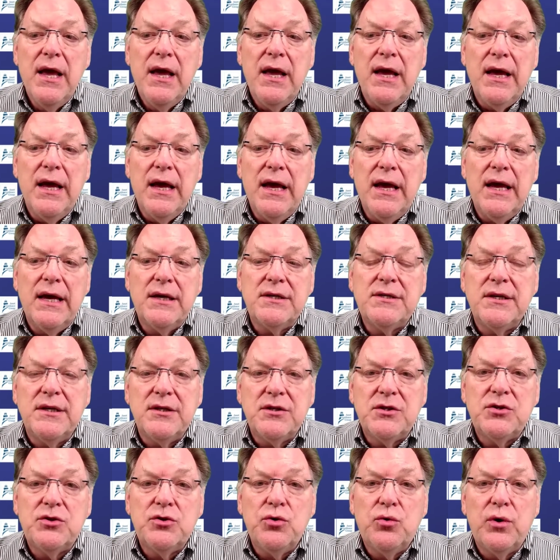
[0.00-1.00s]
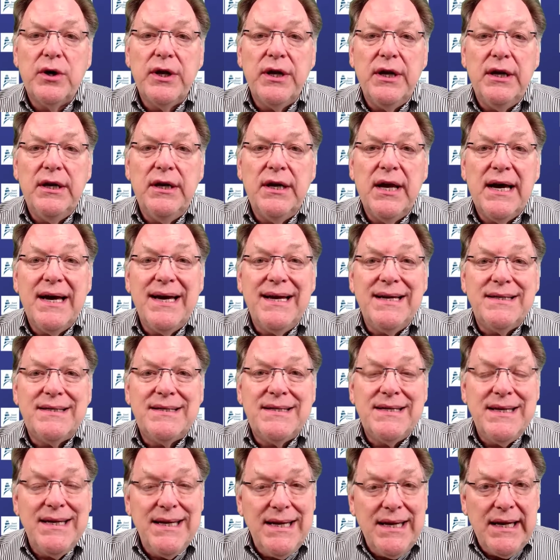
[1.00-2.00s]
since
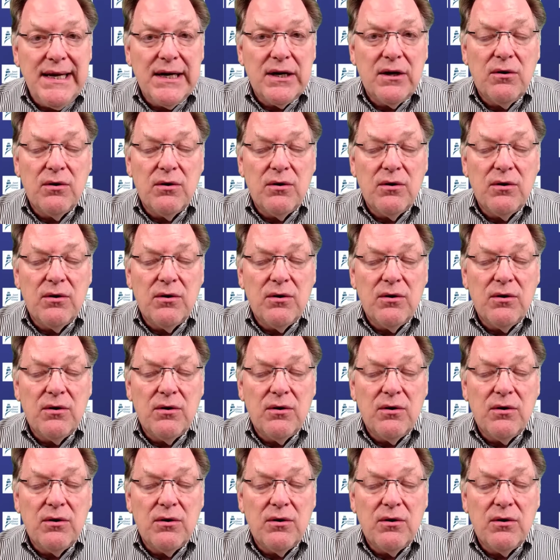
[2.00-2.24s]
2019.